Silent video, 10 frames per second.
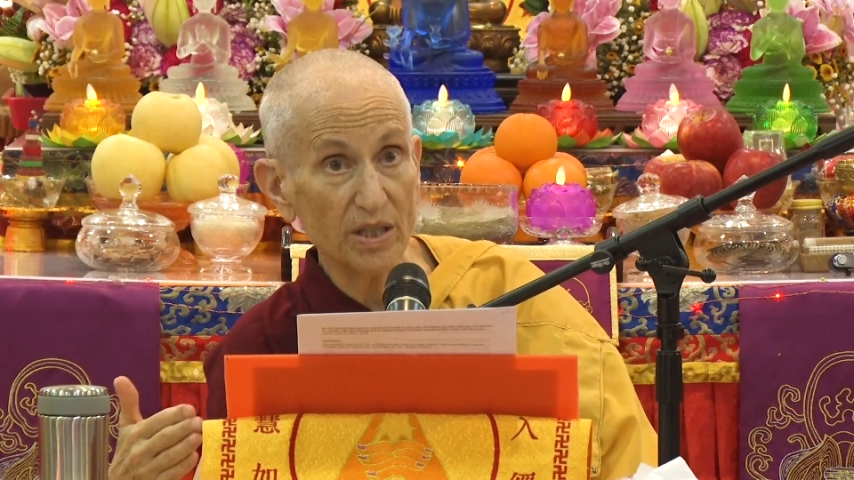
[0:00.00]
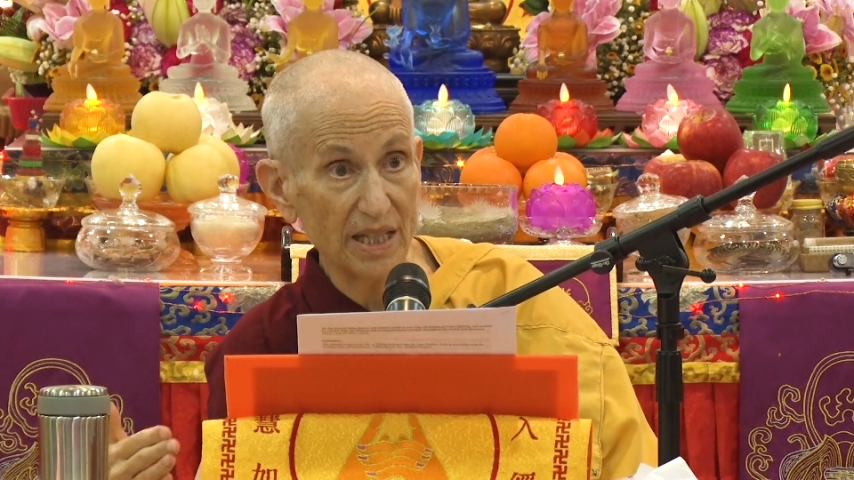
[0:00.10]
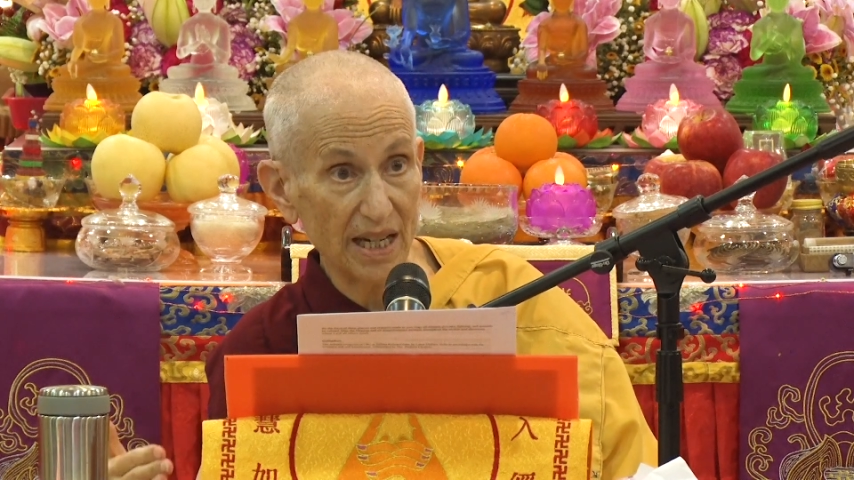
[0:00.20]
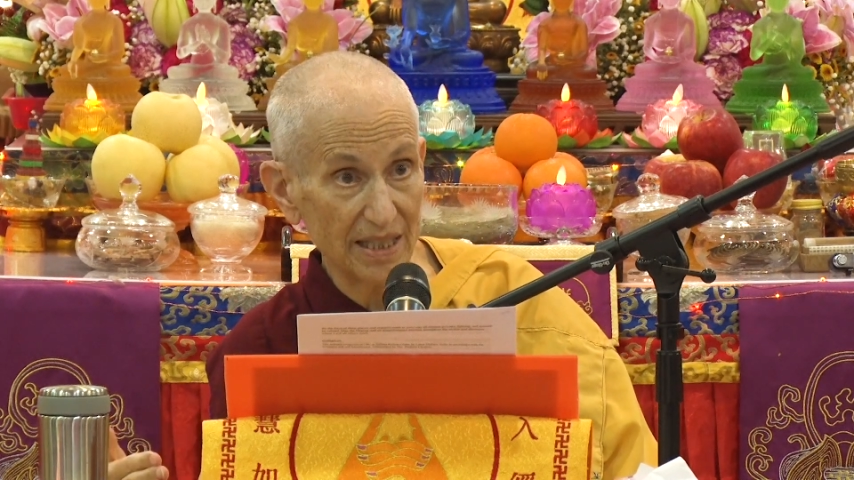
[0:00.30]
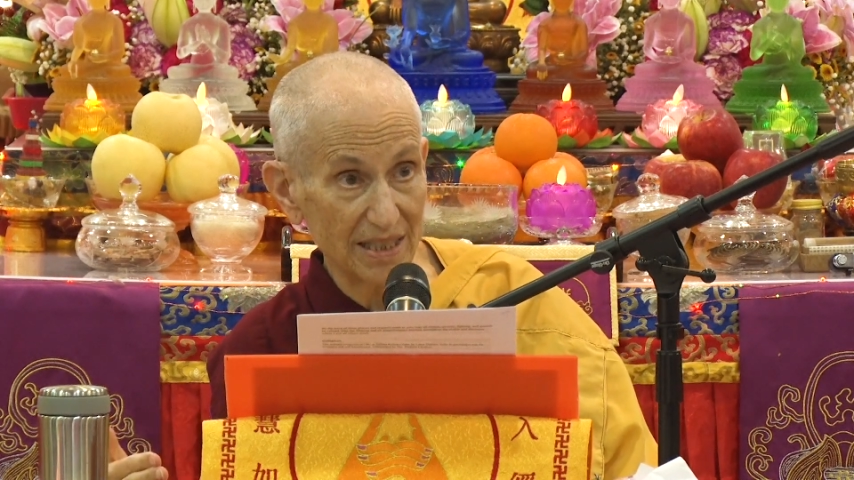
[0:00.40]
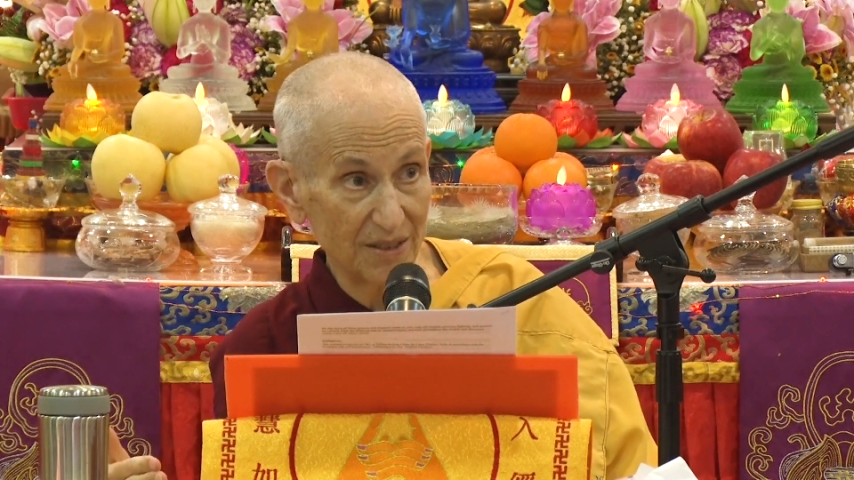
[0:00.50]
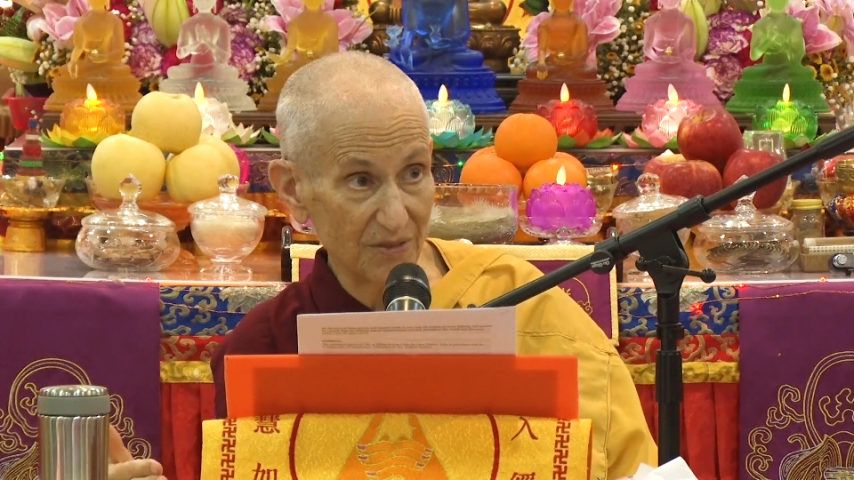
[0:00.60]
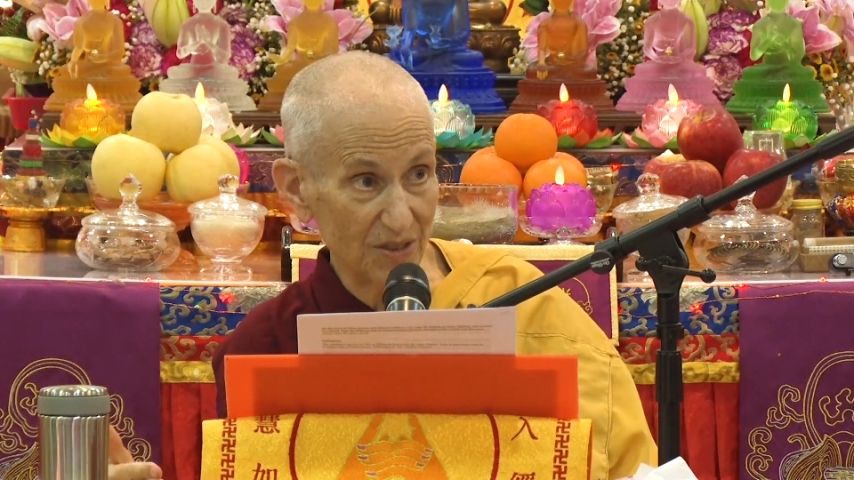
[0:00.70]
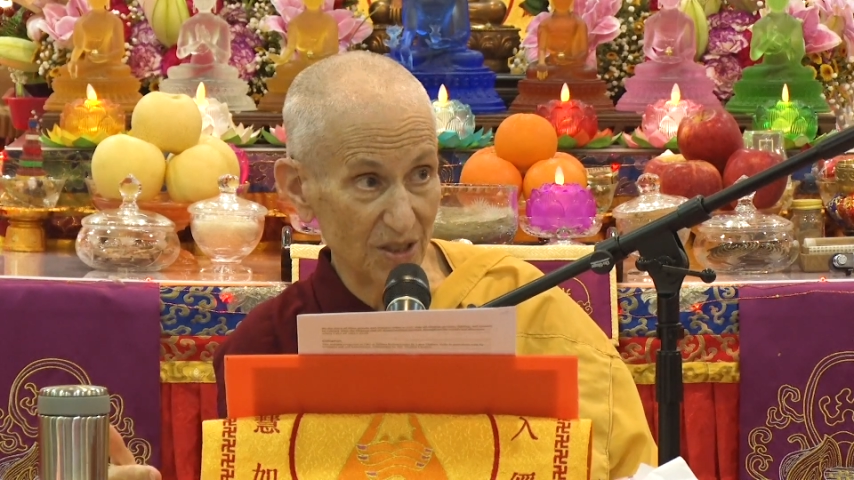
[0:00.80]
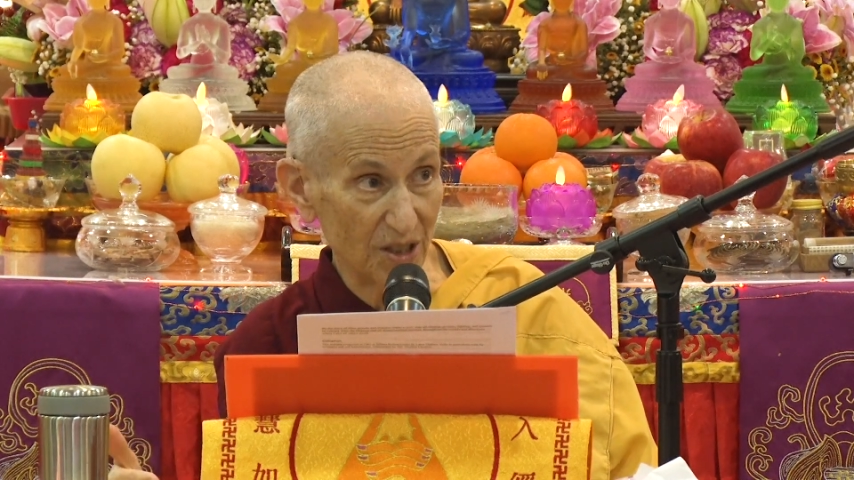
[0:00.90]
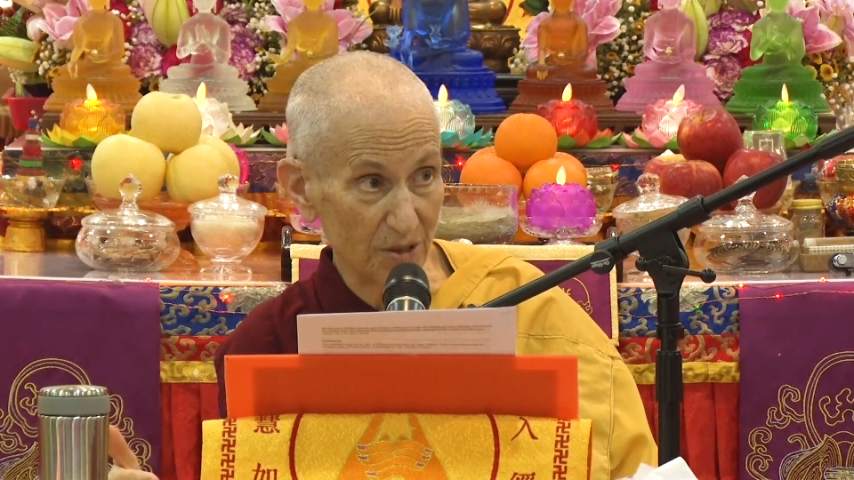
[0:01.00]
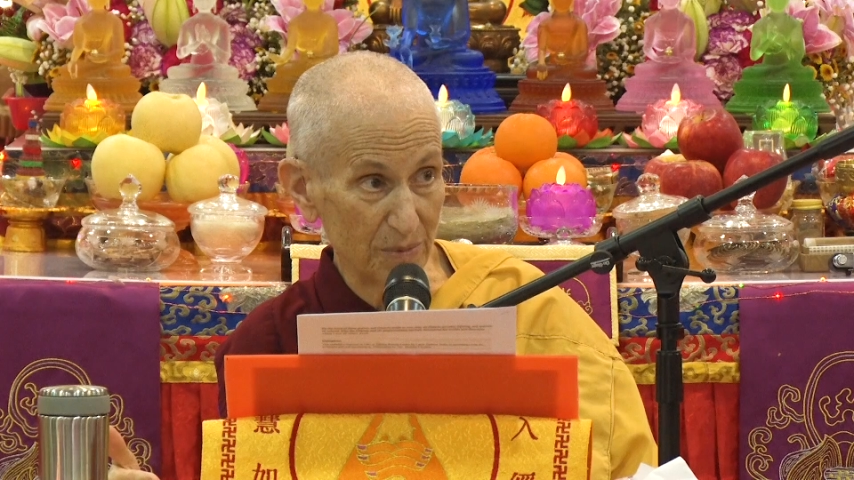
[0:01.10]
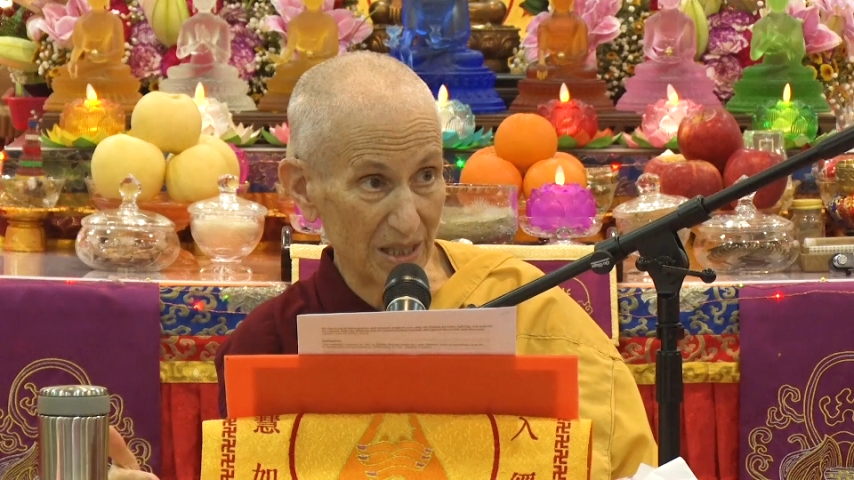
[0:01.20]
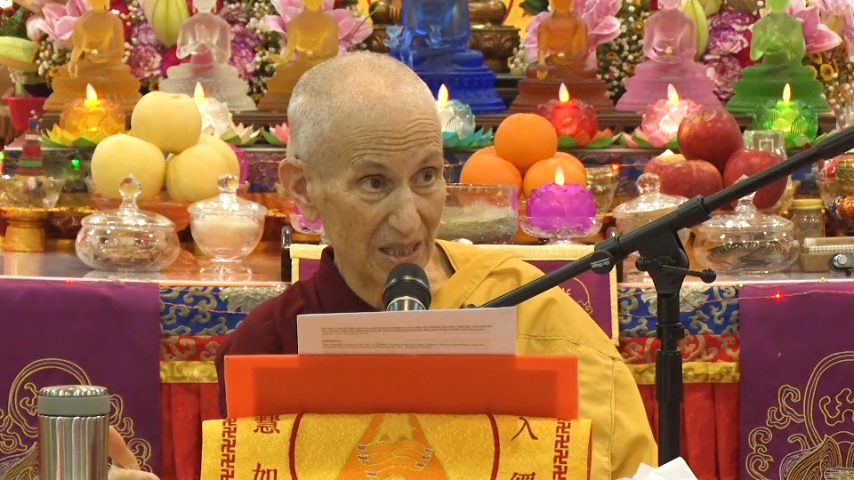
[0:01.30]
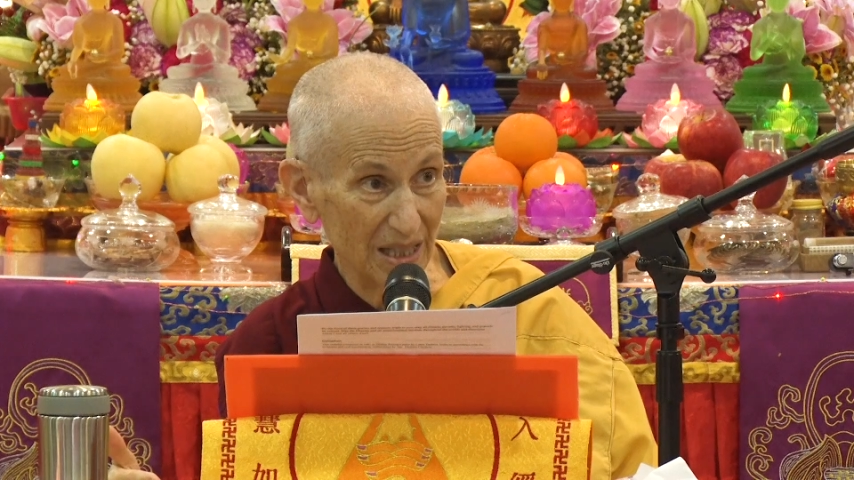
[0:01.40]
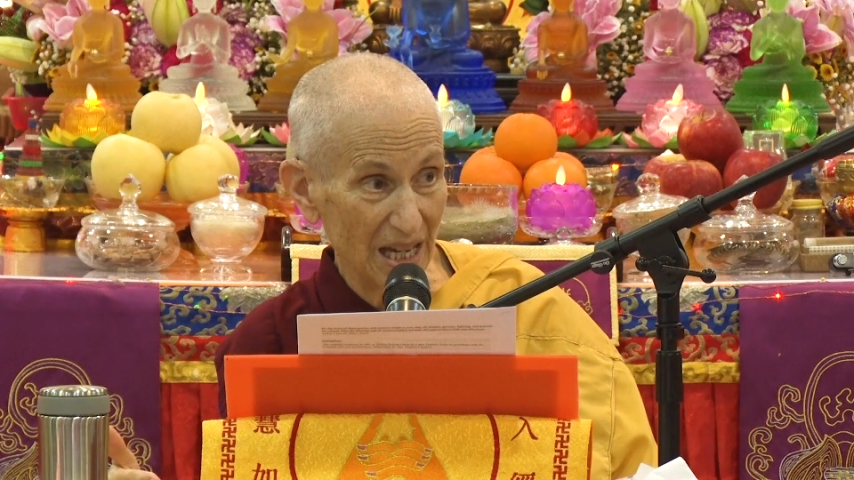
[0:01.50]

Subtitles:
negative karma